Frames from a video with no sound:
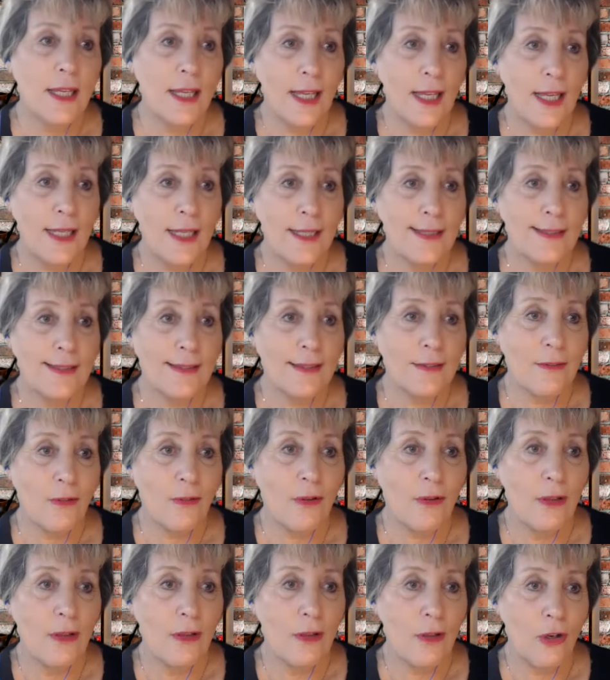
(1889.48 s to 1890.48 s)
it's
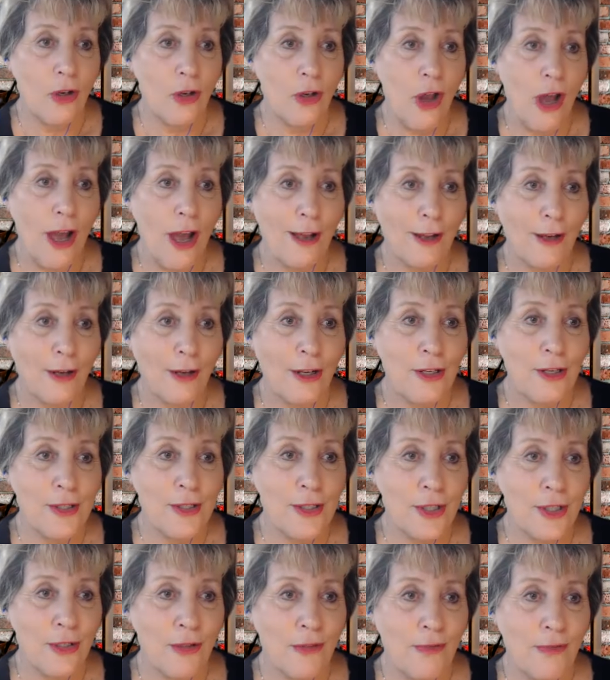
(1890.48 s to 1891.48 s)
not going to
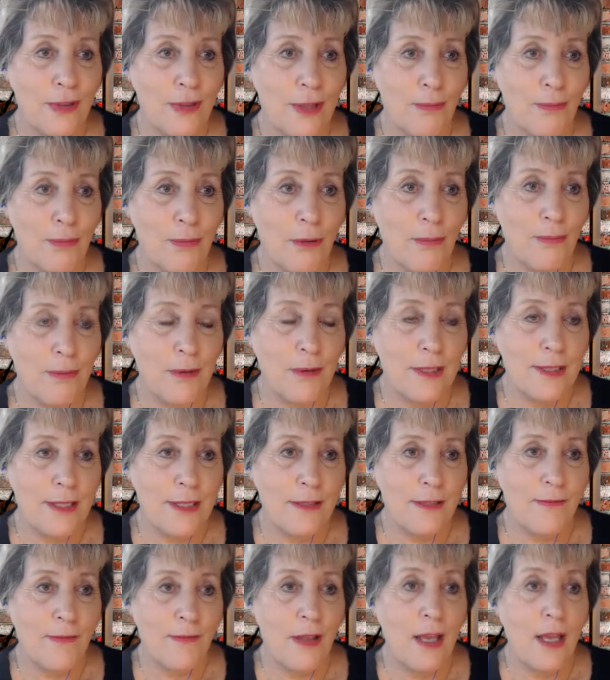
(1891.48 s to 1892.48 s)
serve the purpose
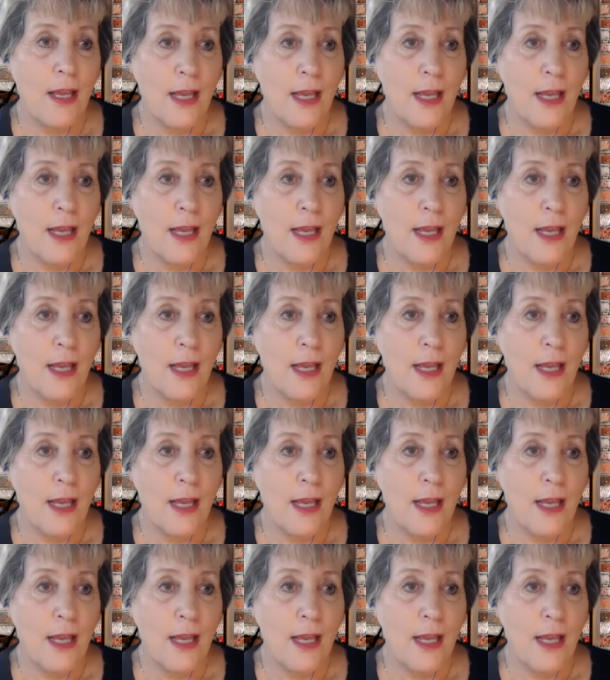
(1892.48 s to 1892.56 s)
of.